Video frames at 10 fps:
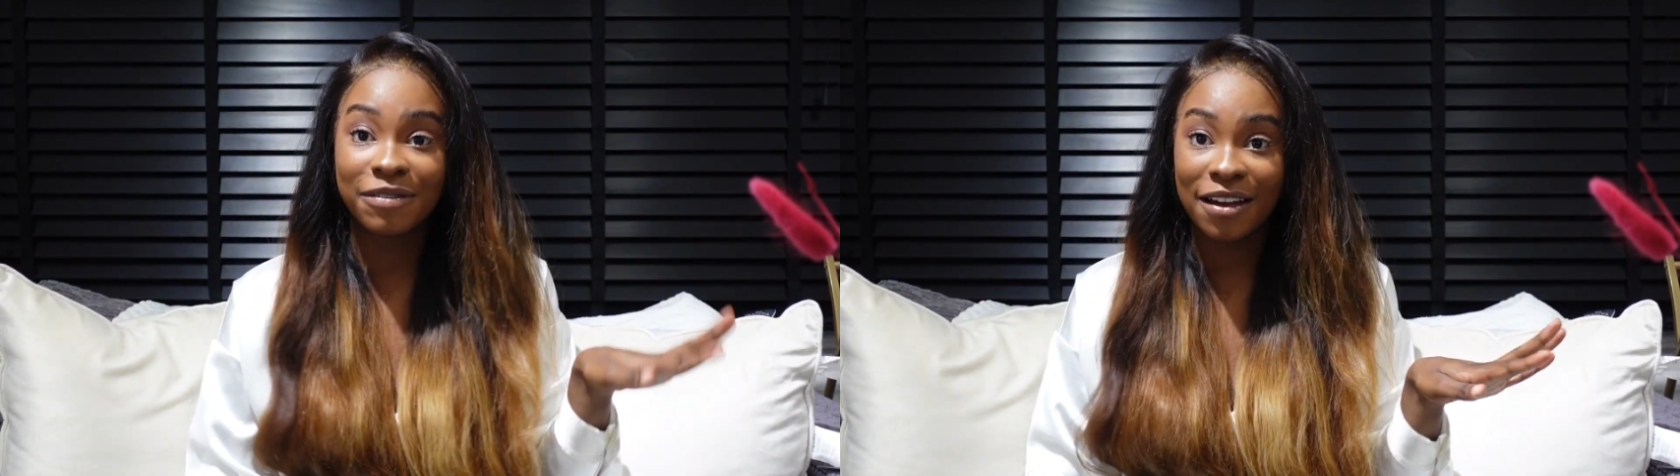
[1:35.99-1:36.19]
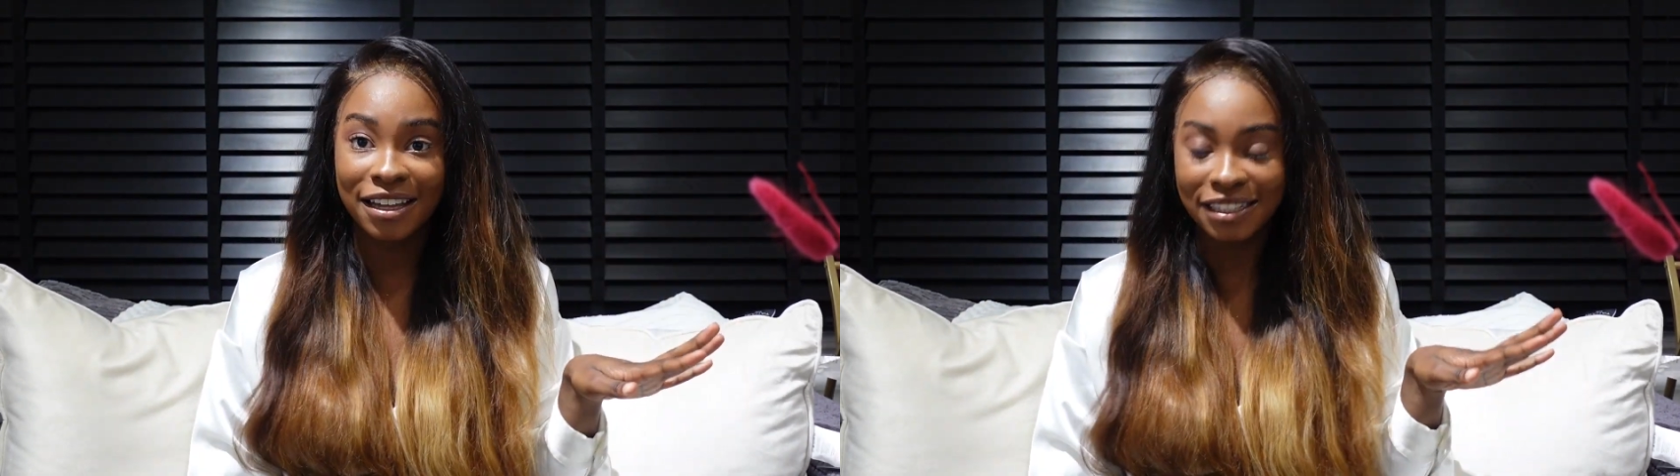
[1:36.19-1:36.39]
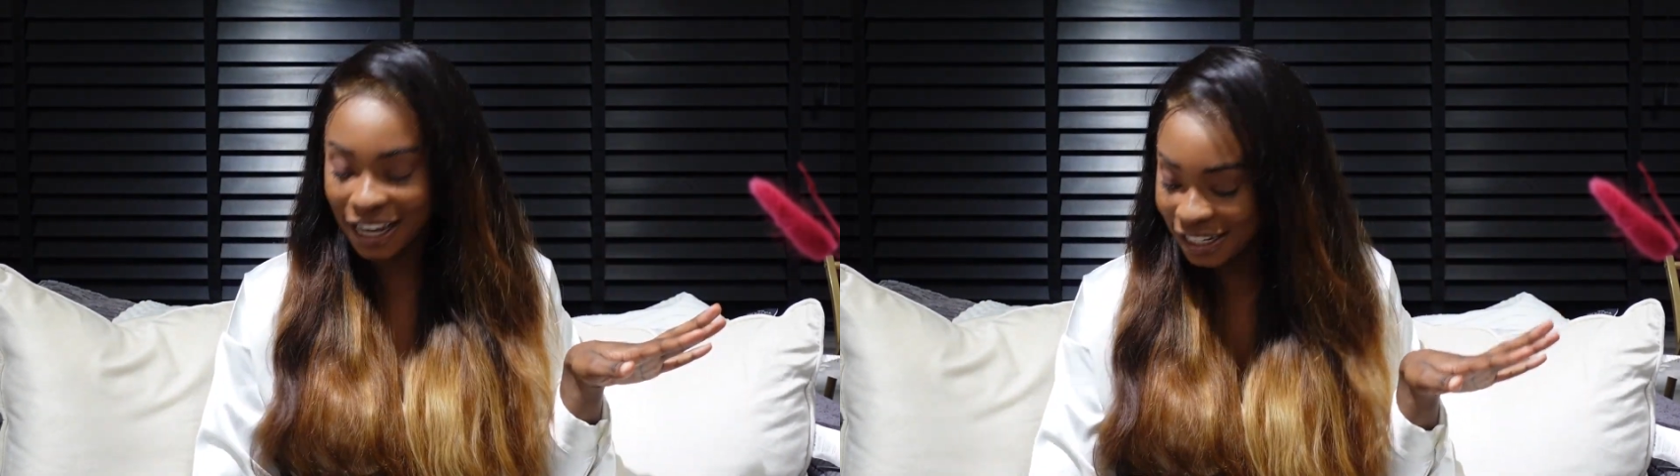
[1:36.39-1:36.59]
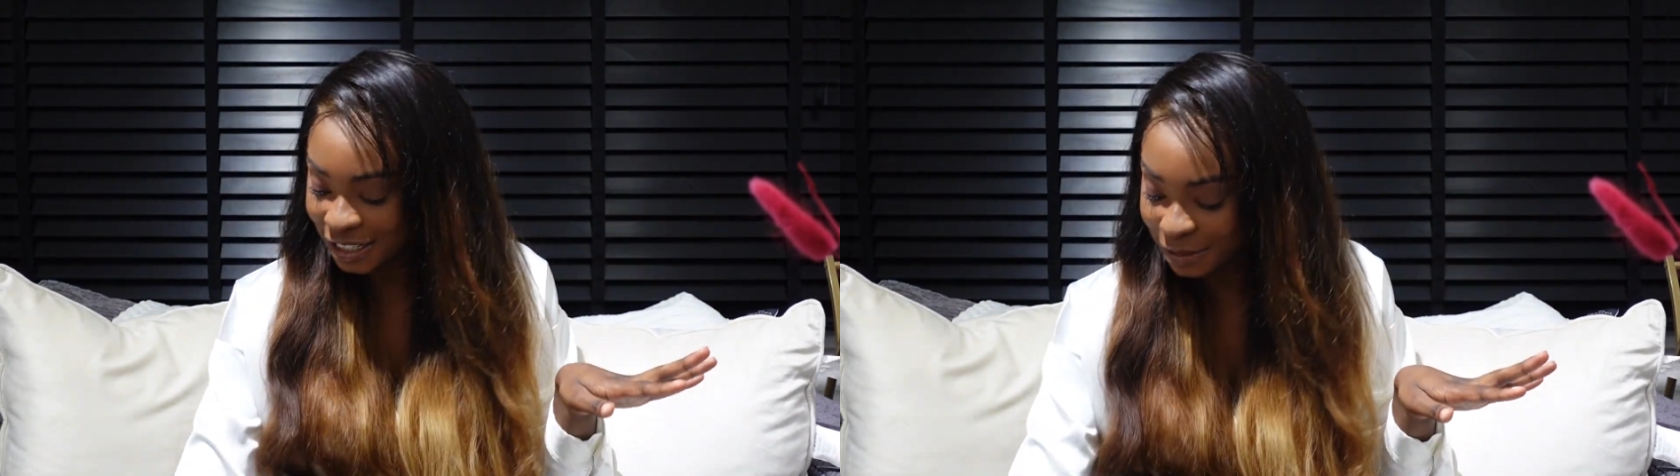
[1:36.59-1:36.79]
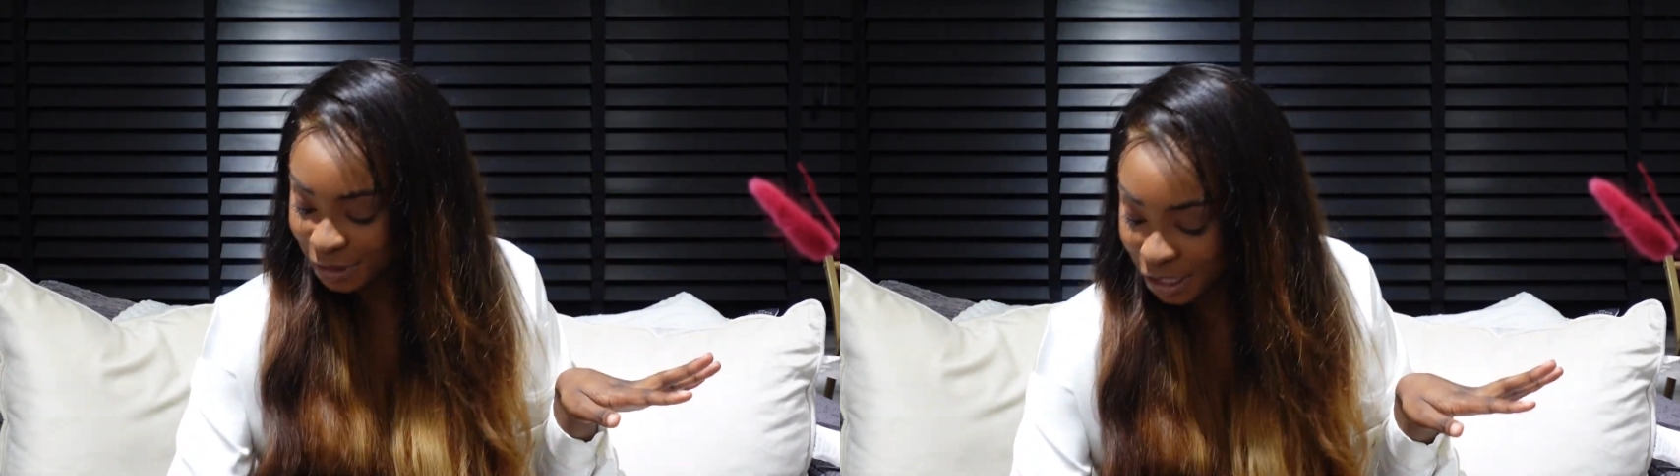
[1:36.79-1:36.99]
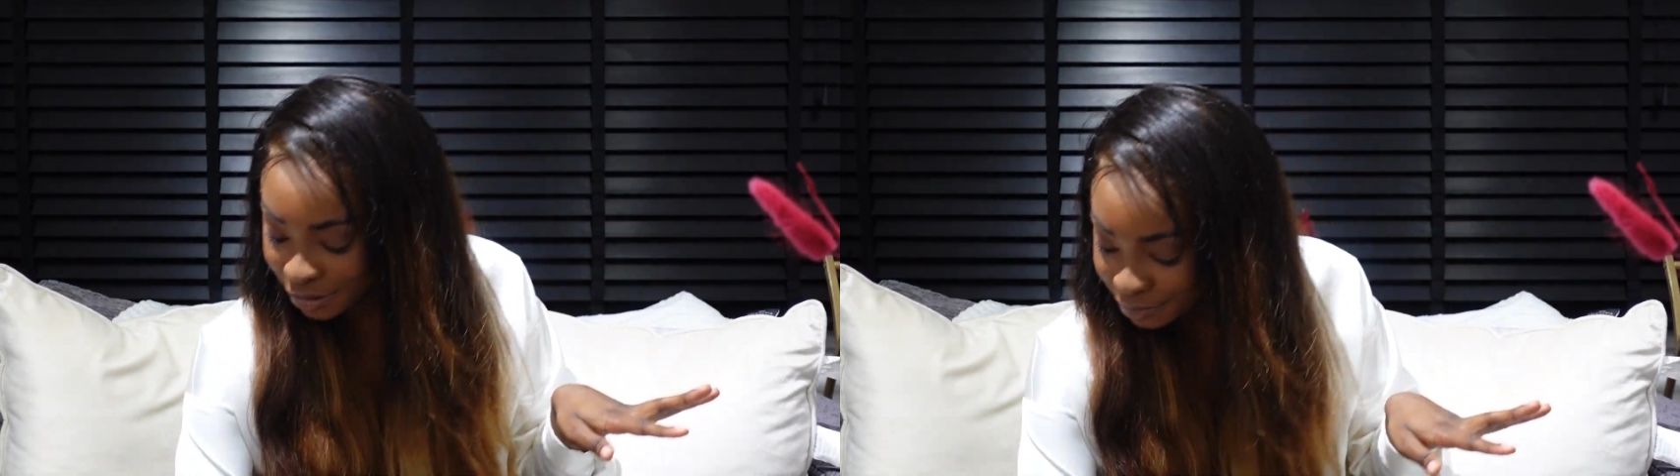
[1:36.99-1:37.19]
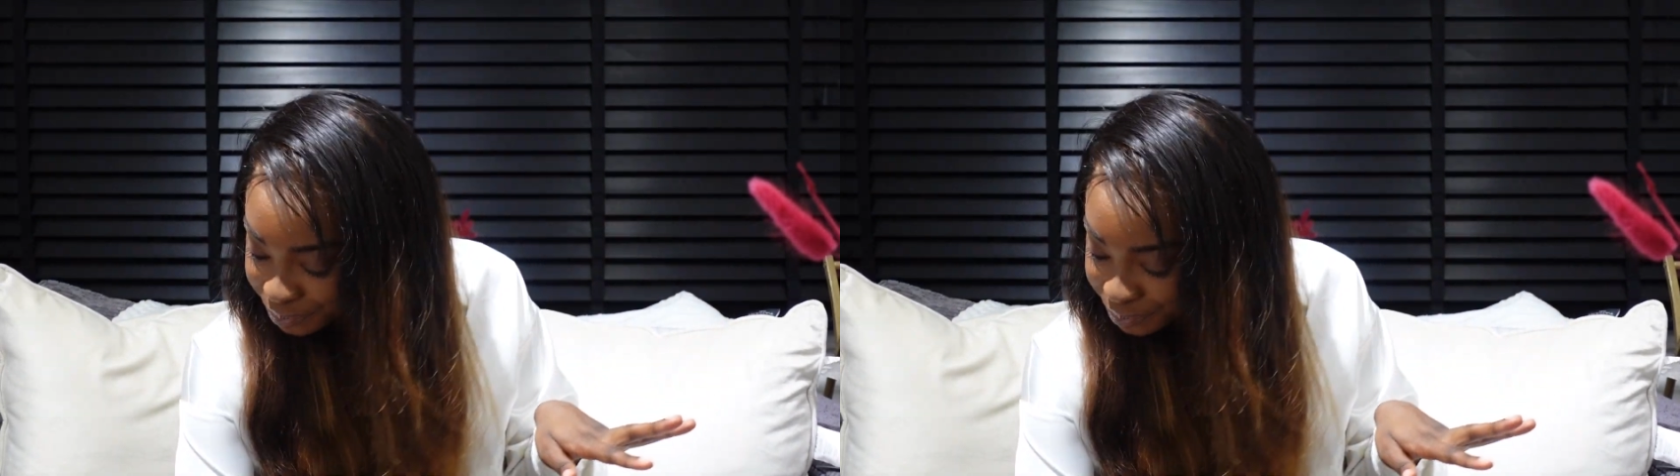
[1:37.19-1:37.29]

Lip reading: first item. So